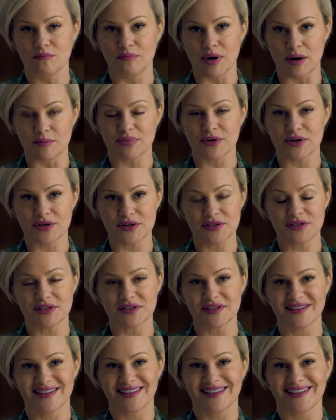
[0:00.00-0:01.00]

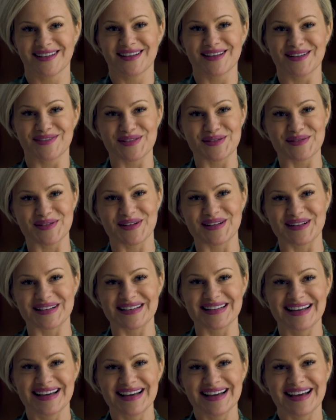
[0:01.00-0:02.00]
bumpers, if you
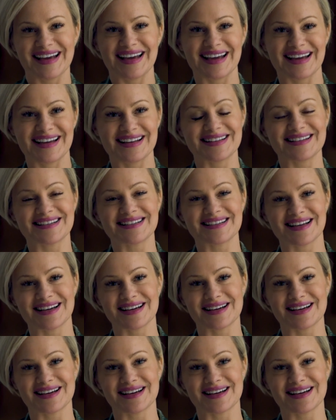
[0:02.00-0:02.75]
will, and